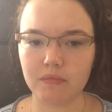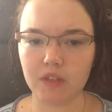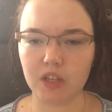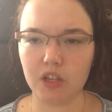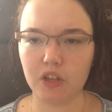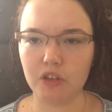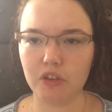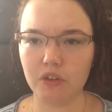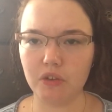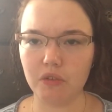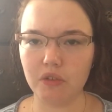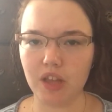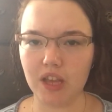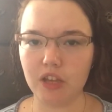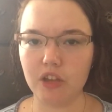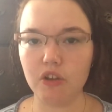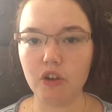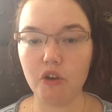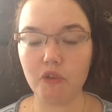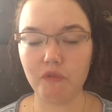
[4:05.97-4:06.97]

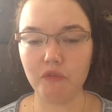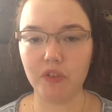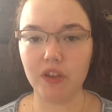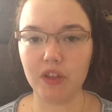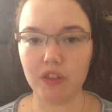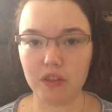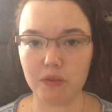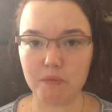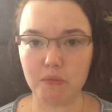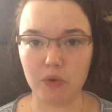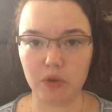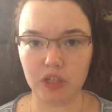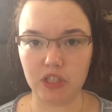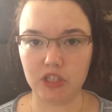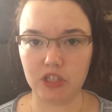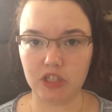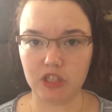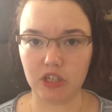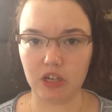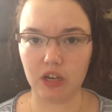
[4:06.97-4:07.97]
You don't feel the
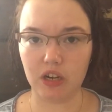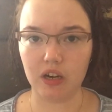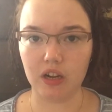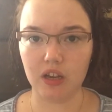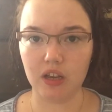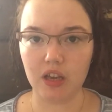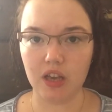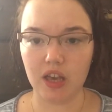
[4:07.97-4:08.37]
moisture.